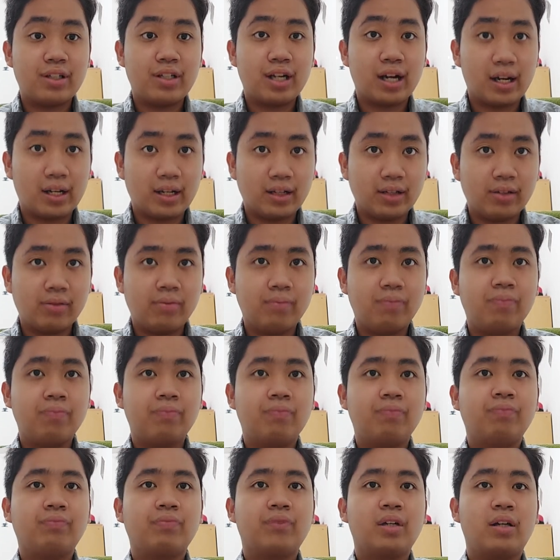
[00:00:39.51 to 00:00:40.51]
child
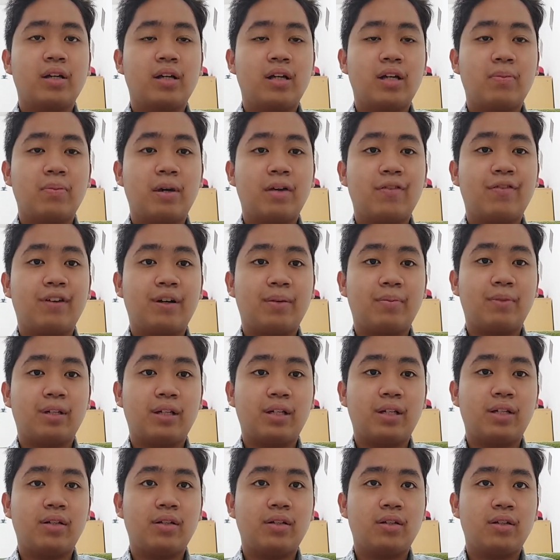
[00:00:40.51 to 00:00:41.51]
in my
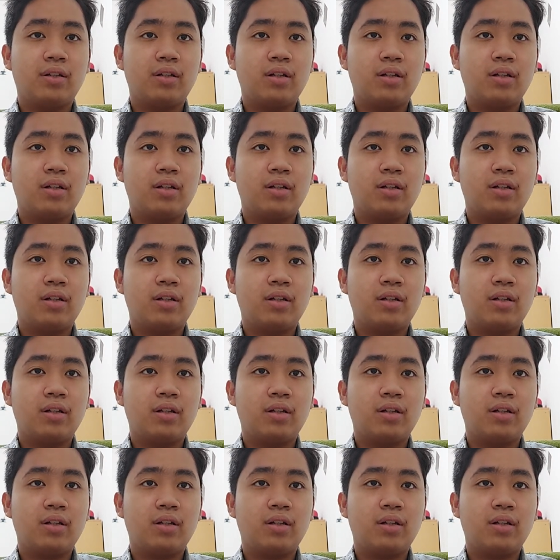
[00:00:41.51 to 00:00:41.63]
family.